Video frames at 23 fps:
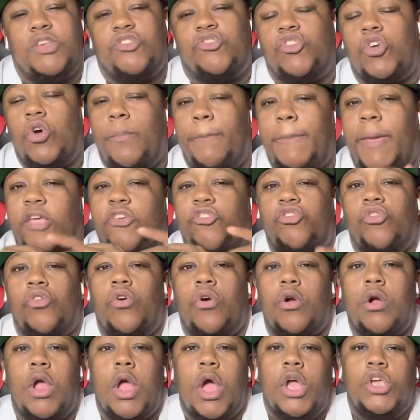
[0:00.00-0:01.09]
So make
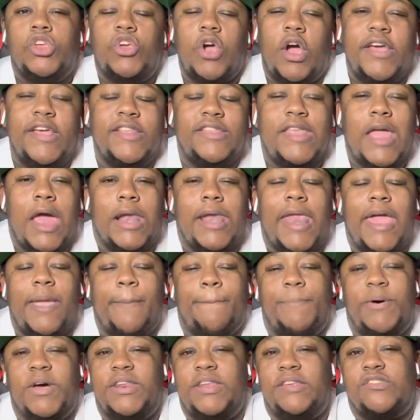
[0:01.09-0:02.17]
sure y'all hit that like
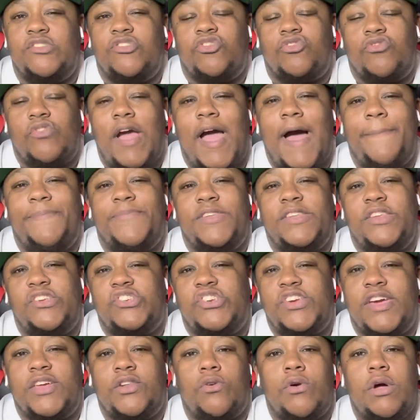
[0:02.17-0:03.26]
button and subscribe to the
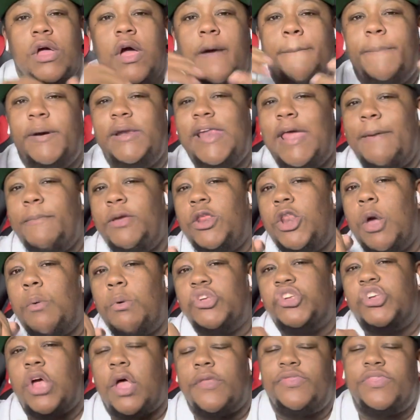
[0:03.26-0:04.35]
channel. But let me know
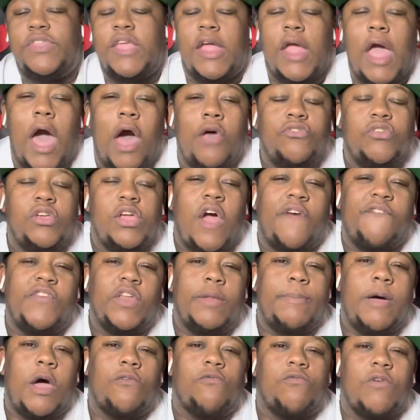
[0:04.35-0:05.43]
what y'all think. How do y'all feel
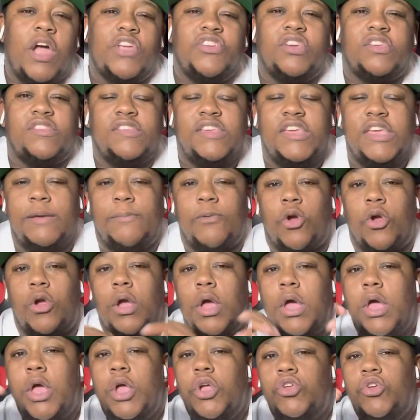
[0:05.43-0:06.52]
about Roger Teamer,
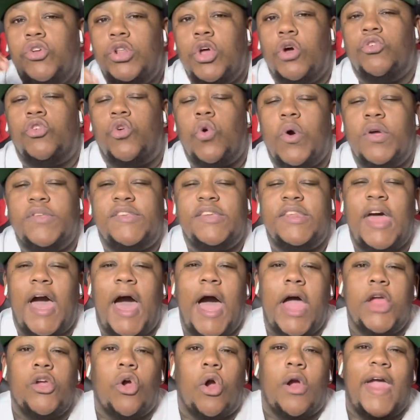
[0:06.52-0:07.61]
you know, going to the
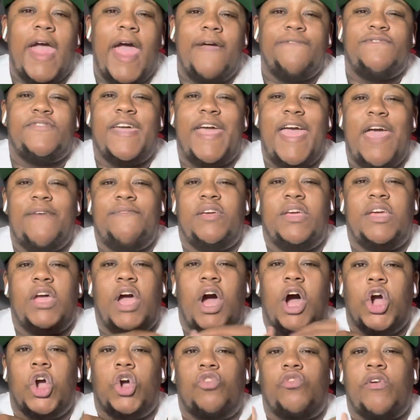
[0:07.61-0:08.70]
IR after having
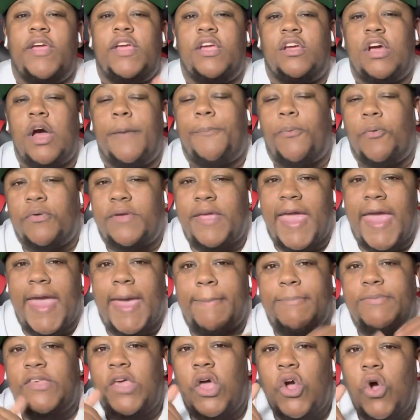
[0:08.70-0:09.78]
a great couple
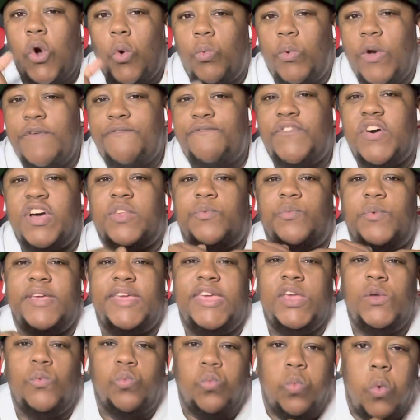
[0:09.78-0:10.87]
games with us when
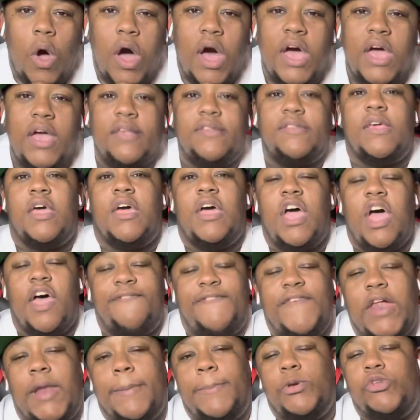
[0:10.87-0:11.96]
he was
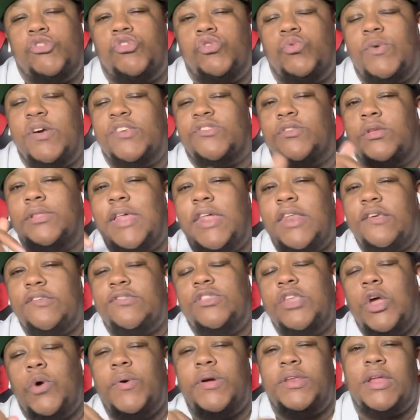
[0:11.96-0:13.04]
available to us. So let us
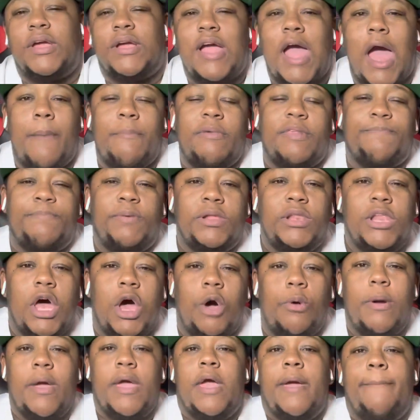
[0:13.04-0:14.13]
know in the comments
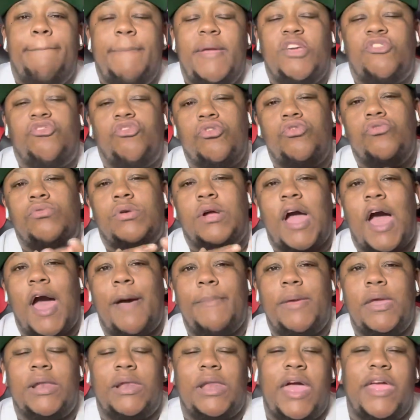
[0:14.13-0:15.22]
below. Make sure you
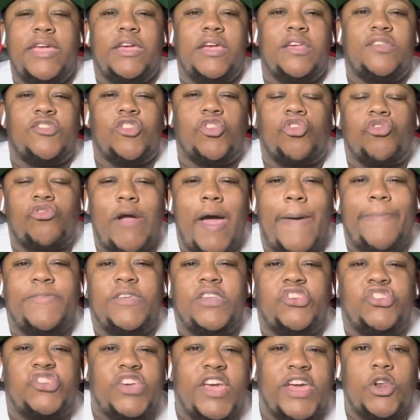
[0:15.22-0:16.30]
comment, like, and subscribe to
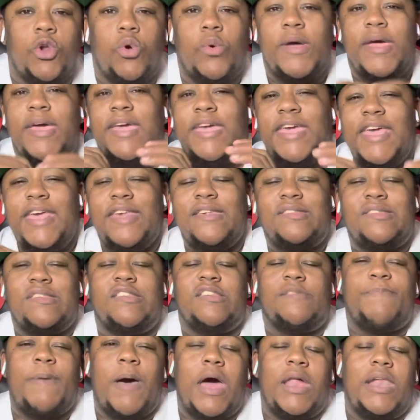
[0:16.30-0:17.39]
the channel. It's the
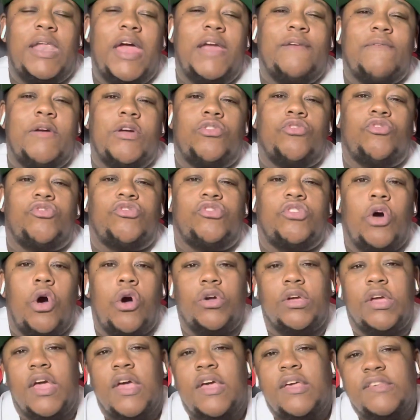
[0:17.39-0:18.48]
Spotlight Raiders
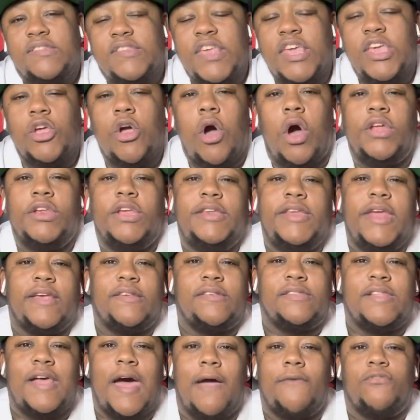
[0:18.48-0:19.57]
Talk. See you on the next
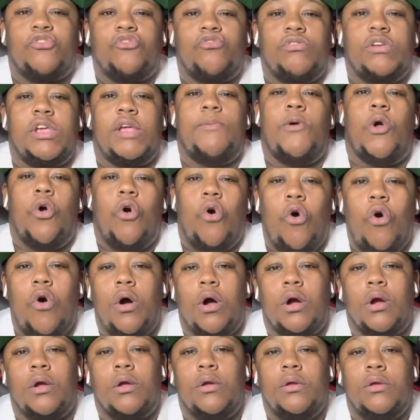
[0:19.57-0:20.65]
live stream
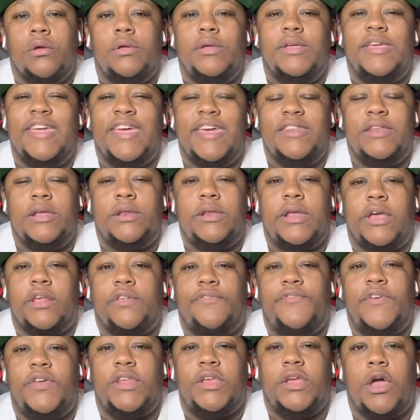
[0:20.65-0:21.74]
or in the next
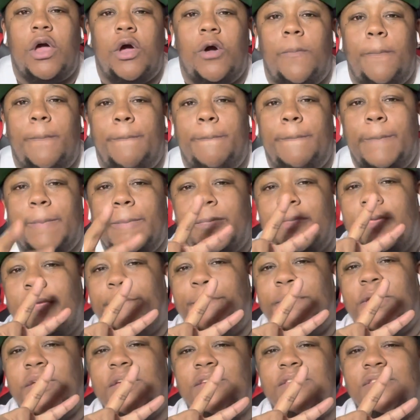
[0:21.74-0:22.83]
video.
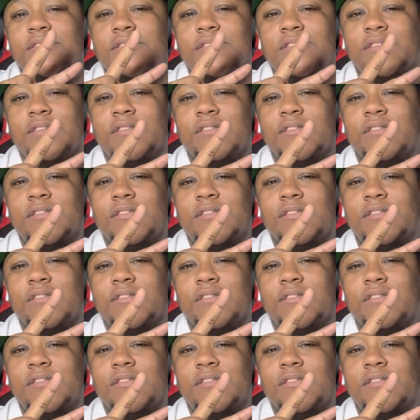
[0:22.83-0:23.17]
Peace.